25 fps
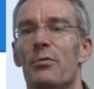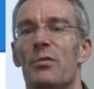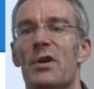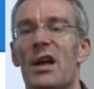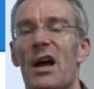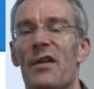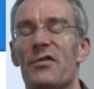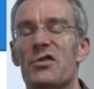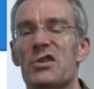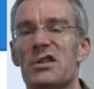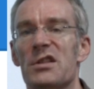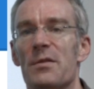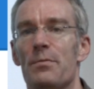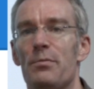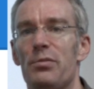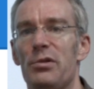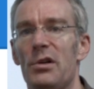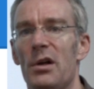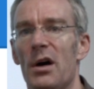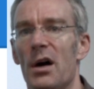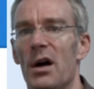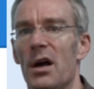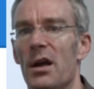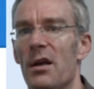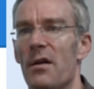We have to
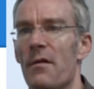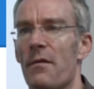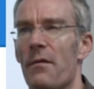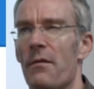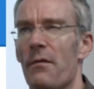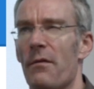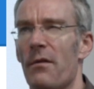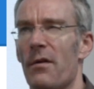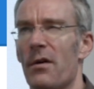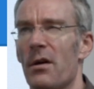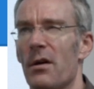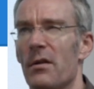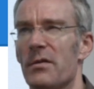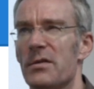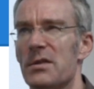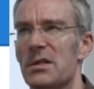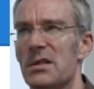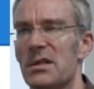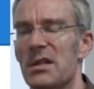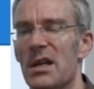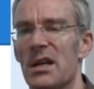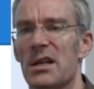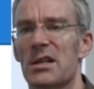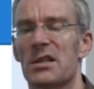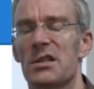supply
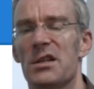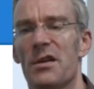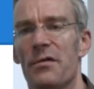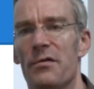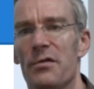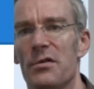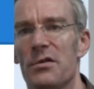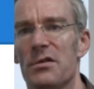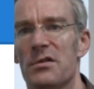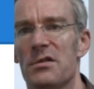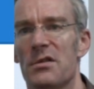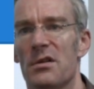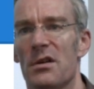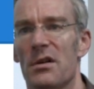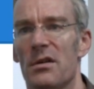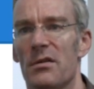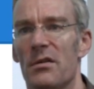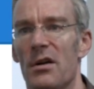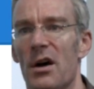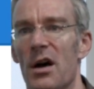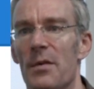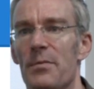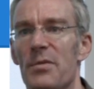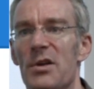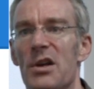6 different
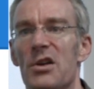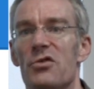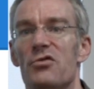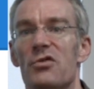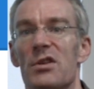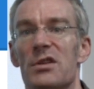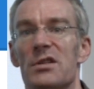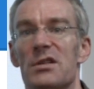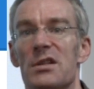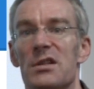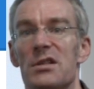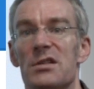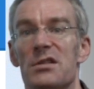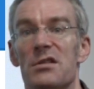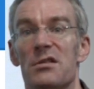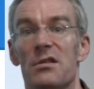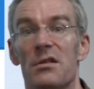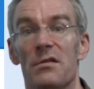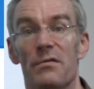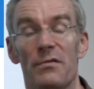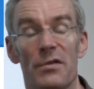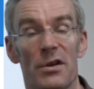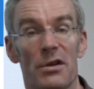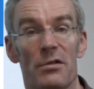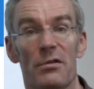IP addresses to
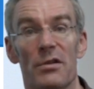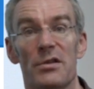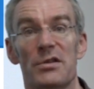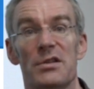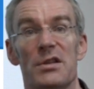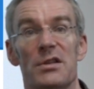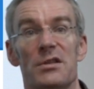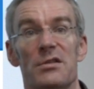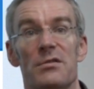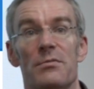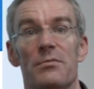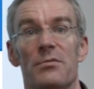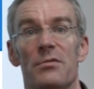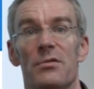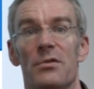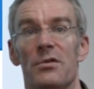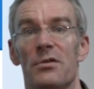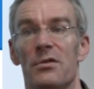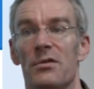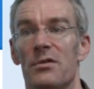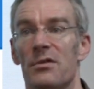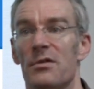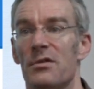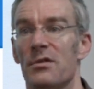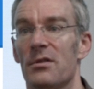configure our system.
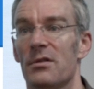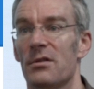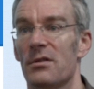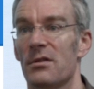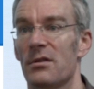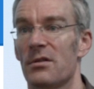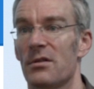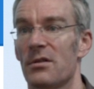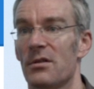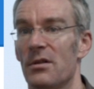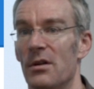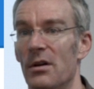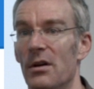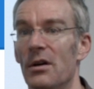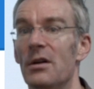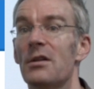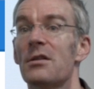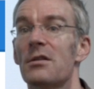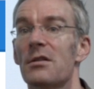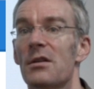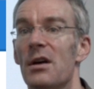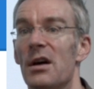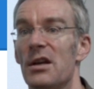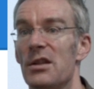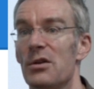
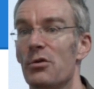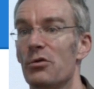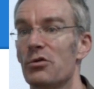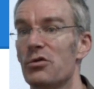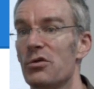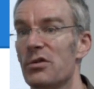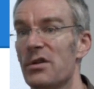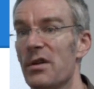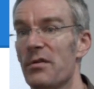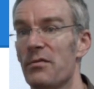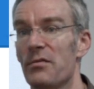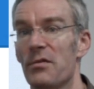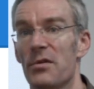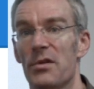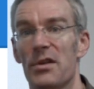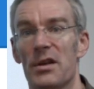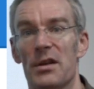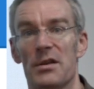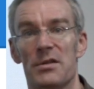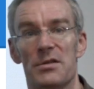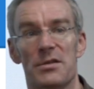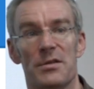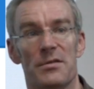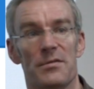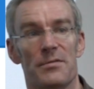And they all do different
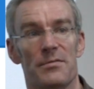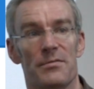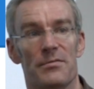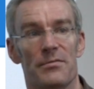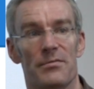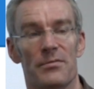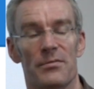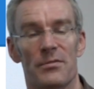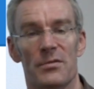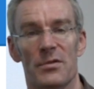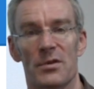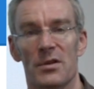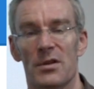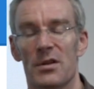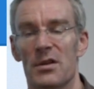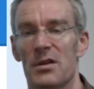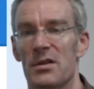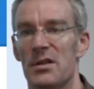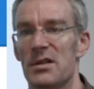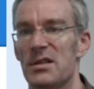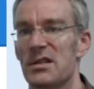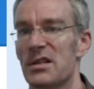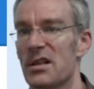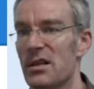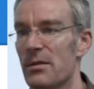things.
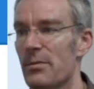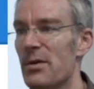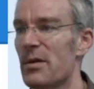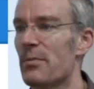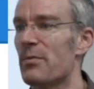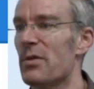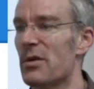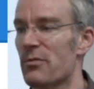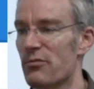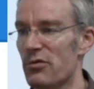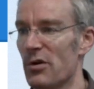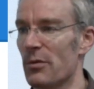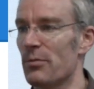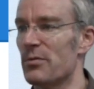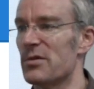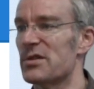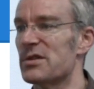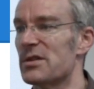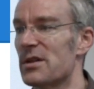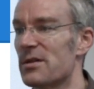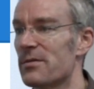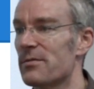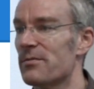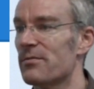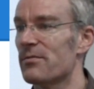This is going to be a big problem, isn't
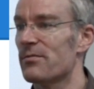it?